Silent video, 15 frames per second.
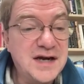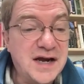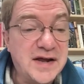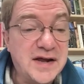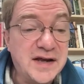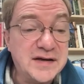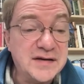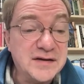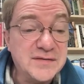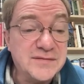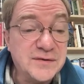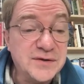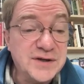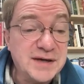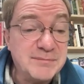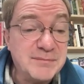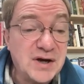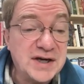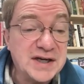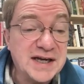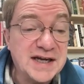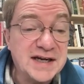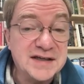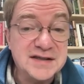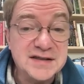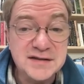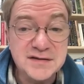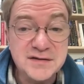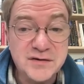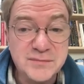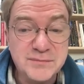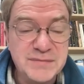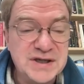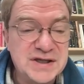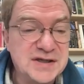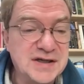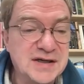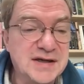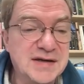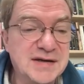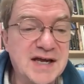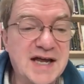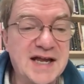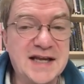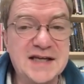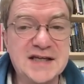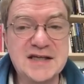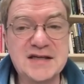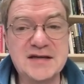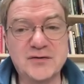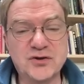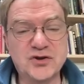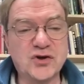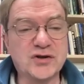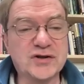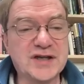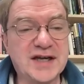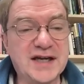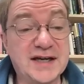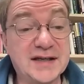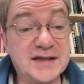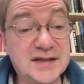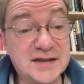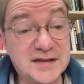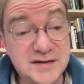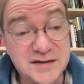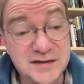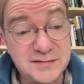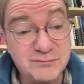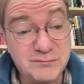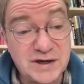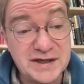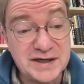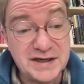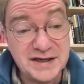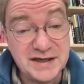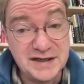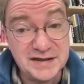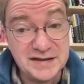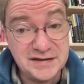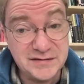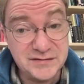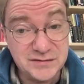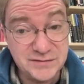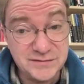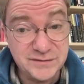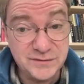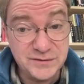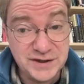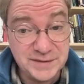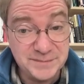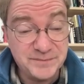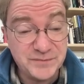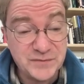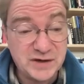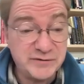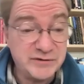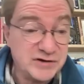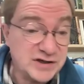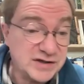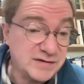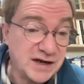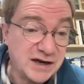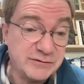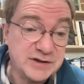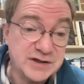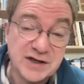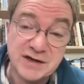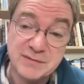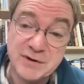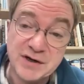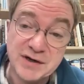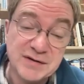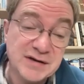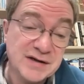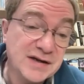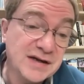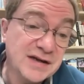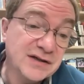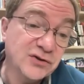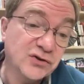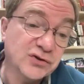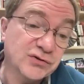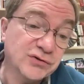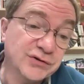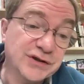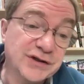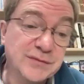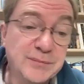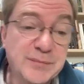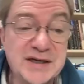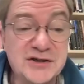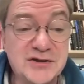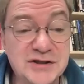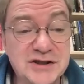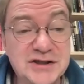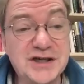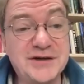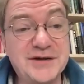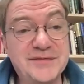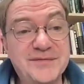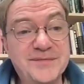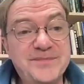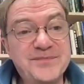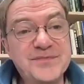The full name, Mike Ellis. There's not Mr. Ellis or Dr. Ellis. It's just Mike Ellis as the full name. I would sign mine. Yours truly, Patrick Sheriff.